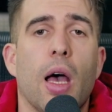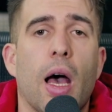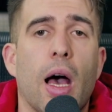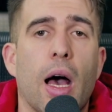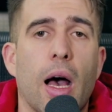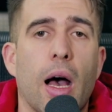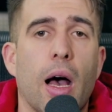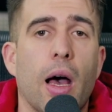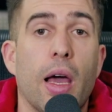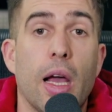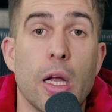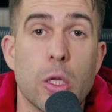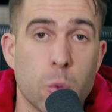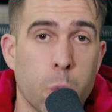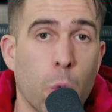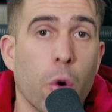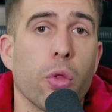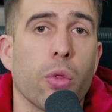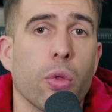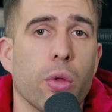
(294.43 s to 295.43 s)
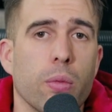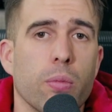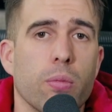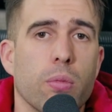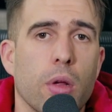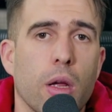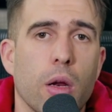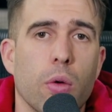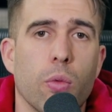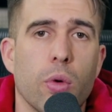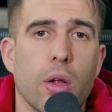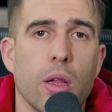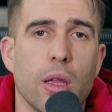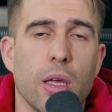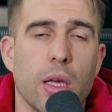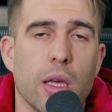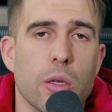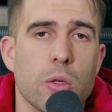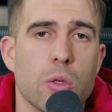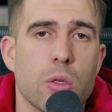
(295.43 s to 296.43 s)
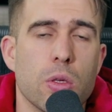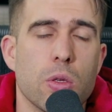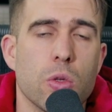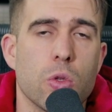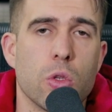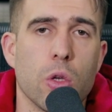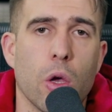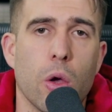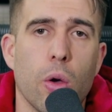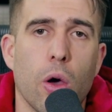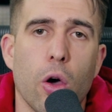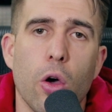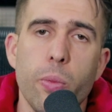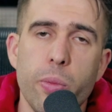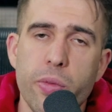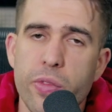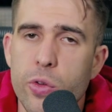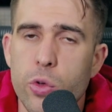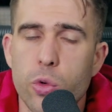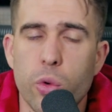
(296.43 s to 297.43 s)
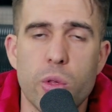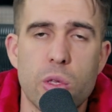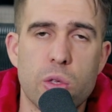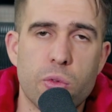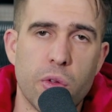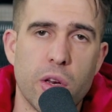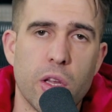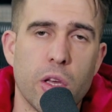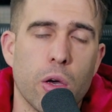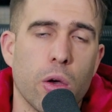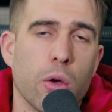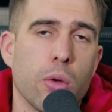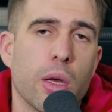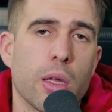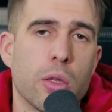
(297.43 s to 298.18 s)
It's worth it. It really is. So I hope you've enjoyed this video.